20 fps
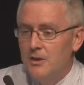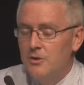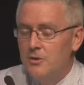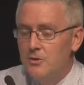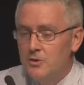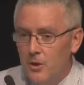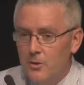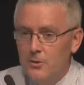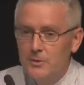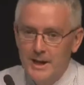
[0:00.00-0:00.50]

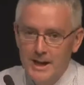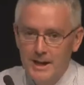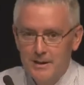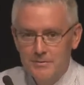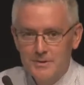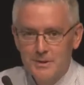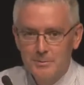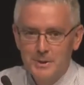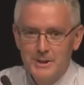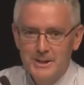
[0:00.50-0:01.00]
don't
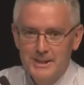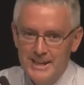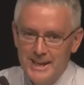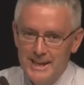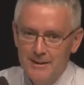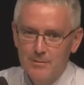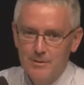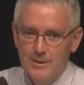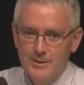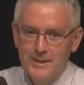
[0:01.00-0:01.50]
have to be
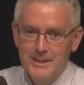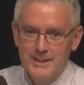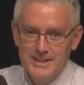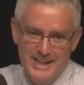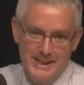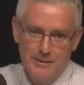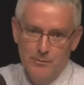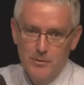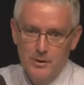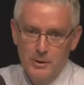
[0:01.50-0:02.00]
everything
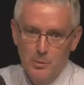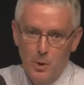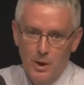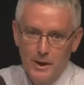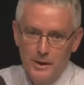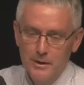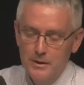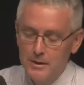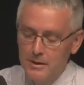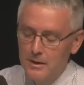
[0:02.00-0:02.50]
to
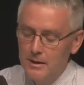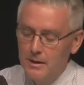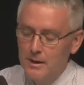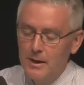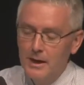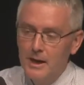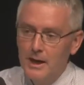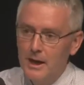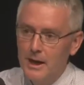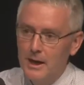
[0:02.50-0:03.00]
everyone.
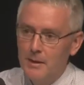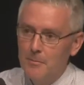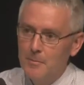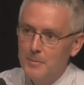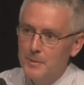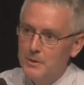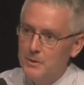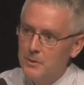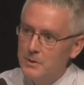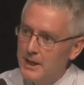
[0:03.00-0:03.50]

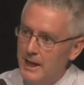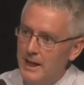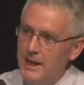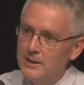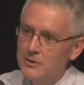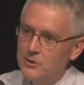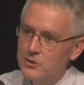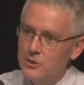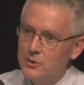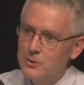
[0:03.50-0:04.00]
You
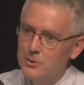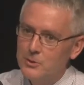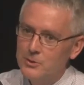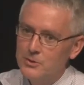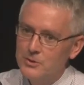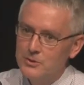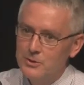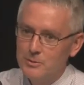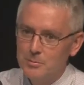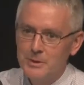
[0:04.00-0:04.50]
can
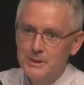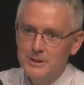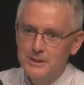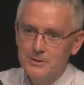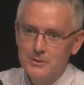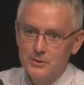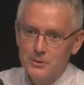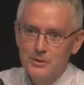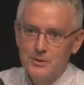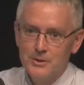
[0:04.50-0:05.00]
choose to
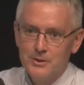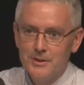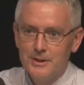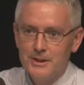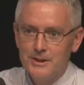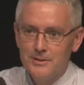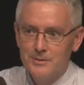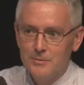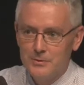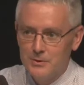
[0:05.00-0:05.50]
be certain
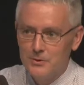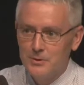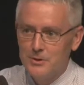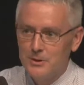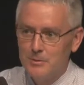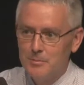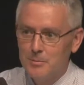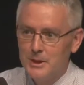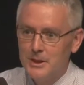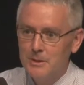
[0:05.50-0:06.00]
things for
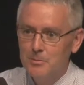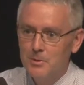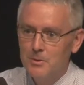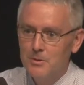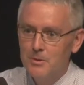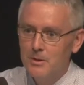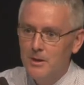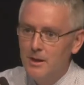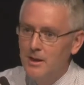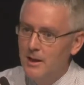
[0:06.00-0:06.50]
certain
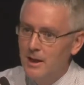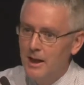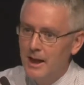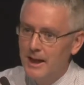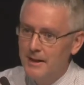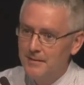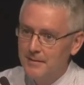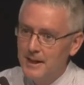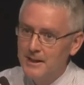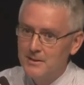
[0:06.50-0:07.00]
people,
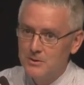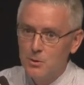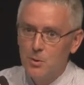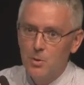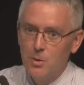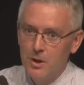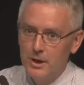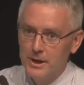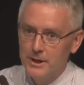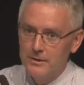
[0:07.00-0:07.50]
and that's
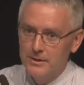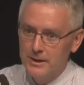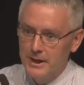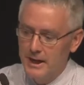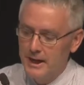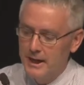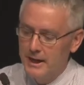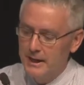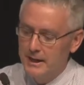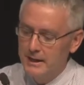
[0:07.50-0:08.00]
quite
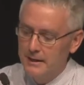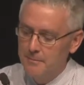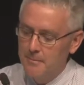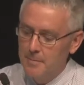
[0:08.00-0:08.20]
okay.